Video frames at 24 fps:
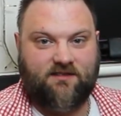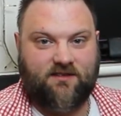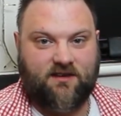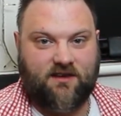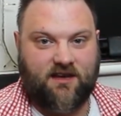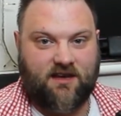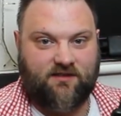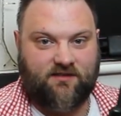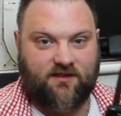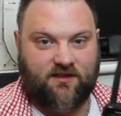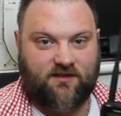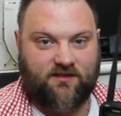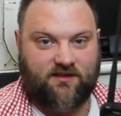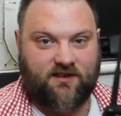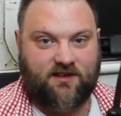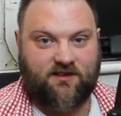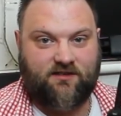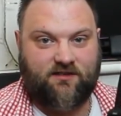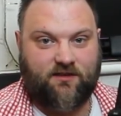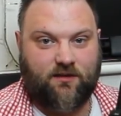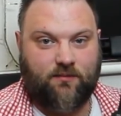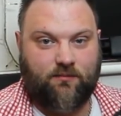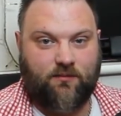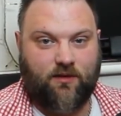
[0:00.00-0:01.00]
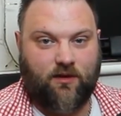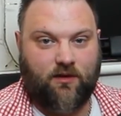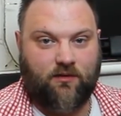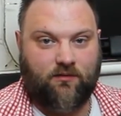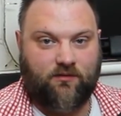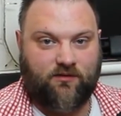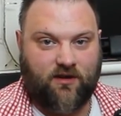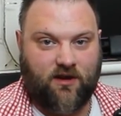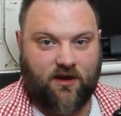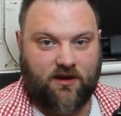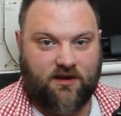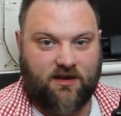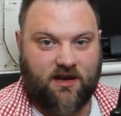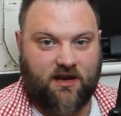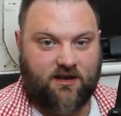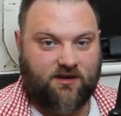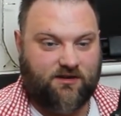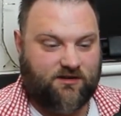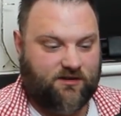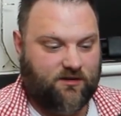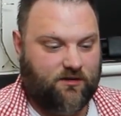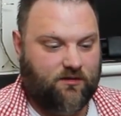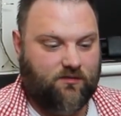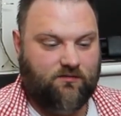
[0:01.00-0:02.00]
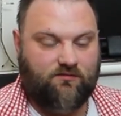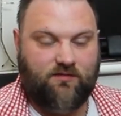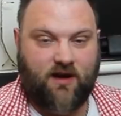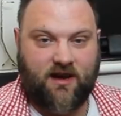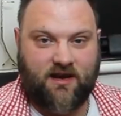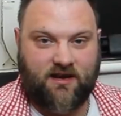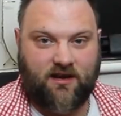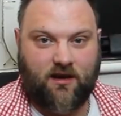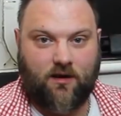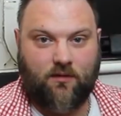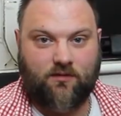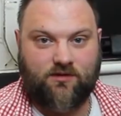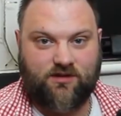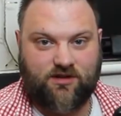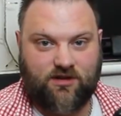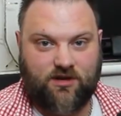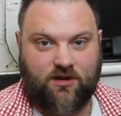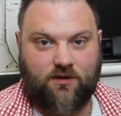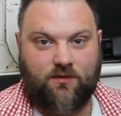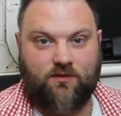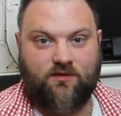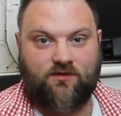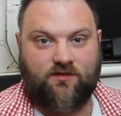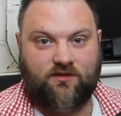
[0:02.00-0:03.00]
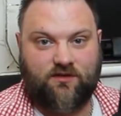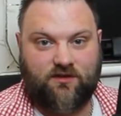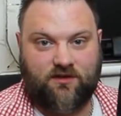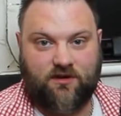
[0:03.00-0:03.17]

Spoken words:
the system that Yaesu radios use